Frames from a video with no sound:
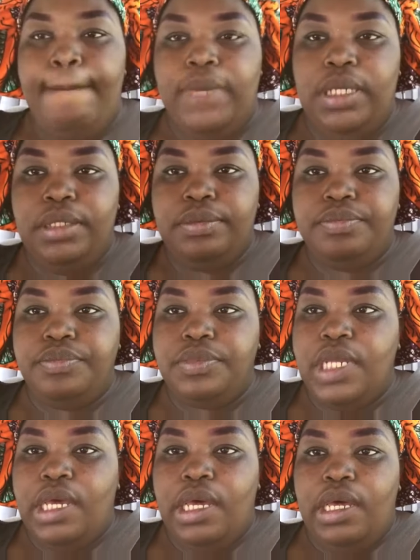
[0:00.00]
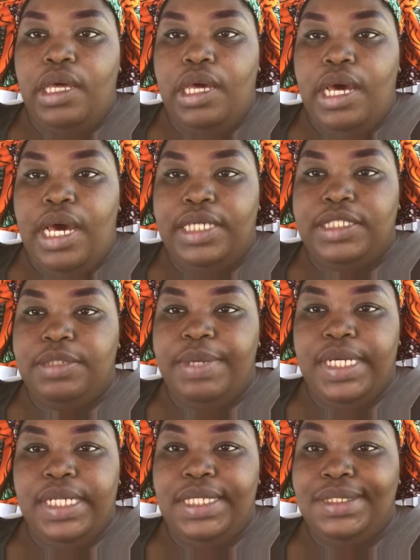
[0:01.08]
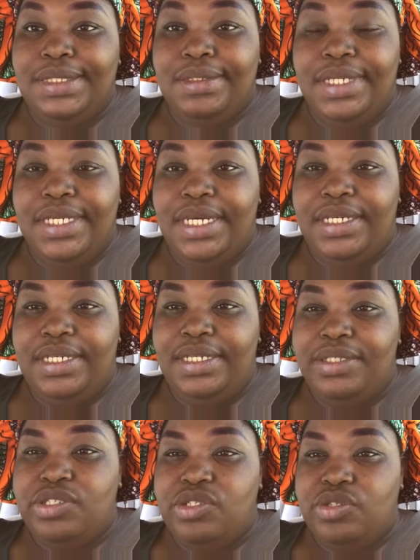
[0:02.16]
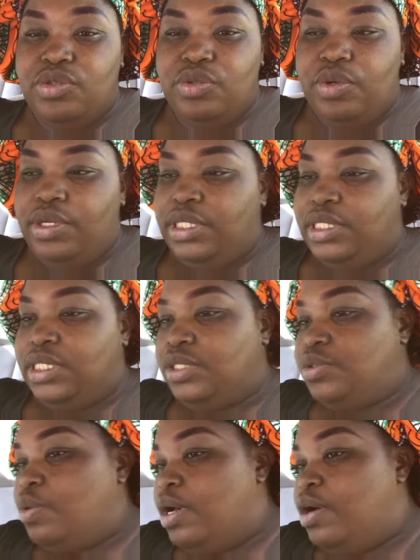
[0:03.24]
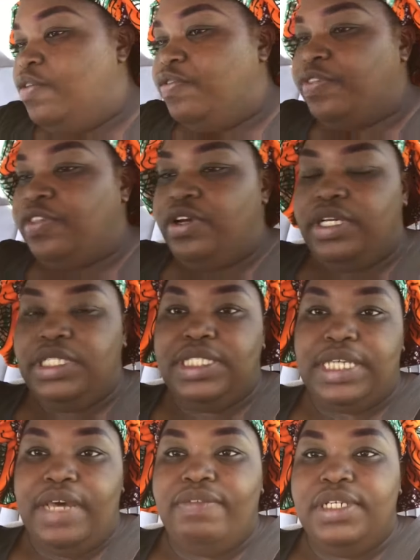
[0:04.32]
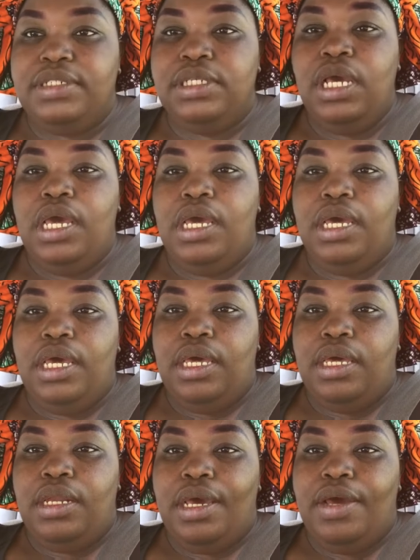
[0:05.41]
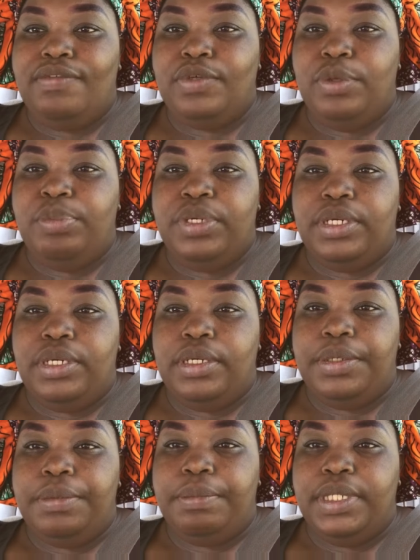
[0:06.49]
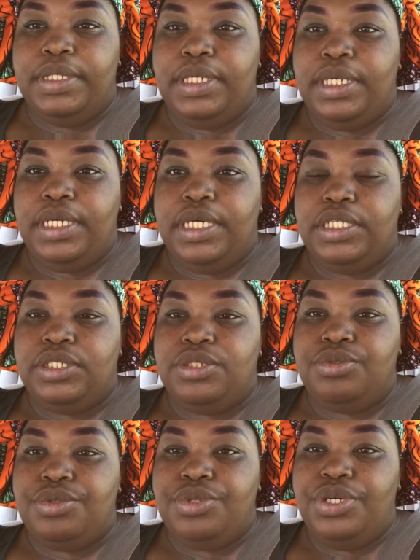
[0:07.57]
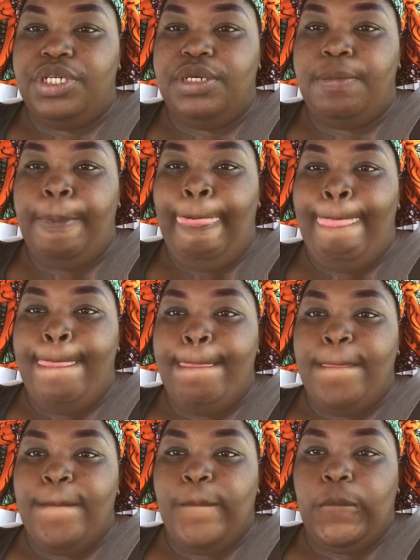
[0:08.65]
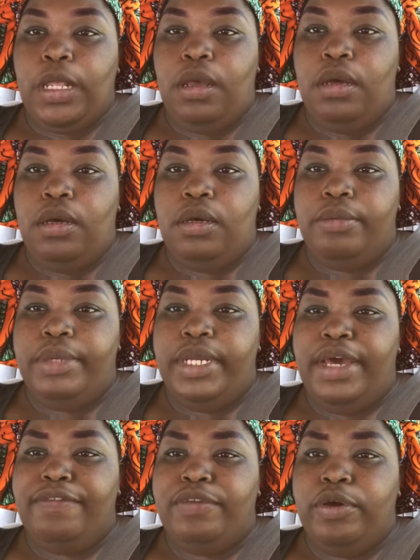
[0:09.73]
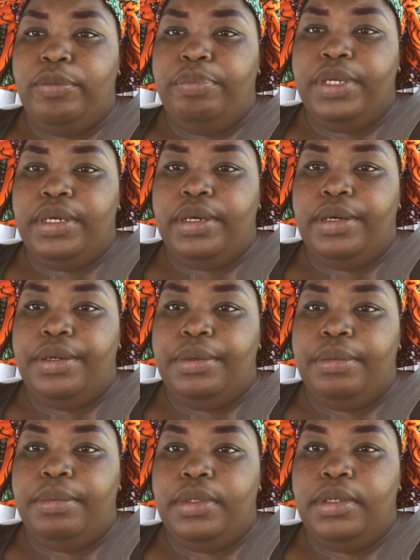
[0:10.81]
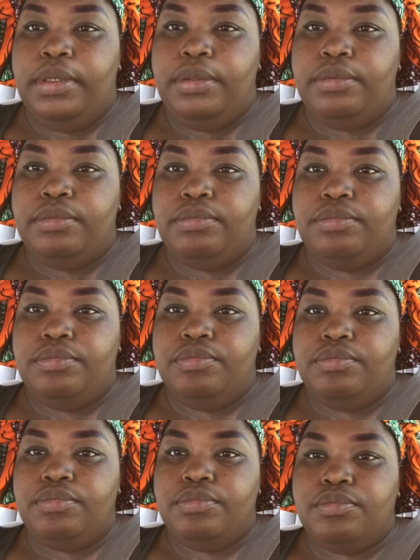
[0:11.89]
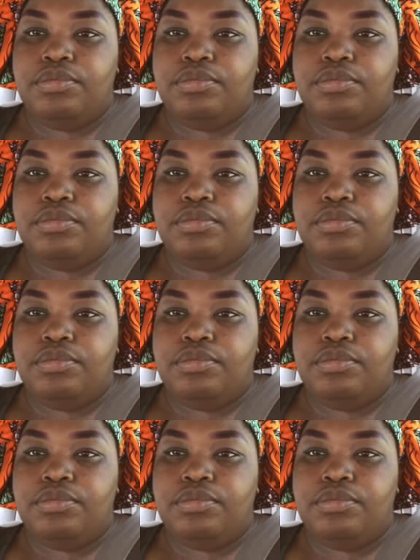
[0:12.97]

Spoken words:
too. I did my clients here. I ain't got nothing else to do. It's 12:37, and I have to go pick up my dad at 2:30. And I have to go pick up, I'm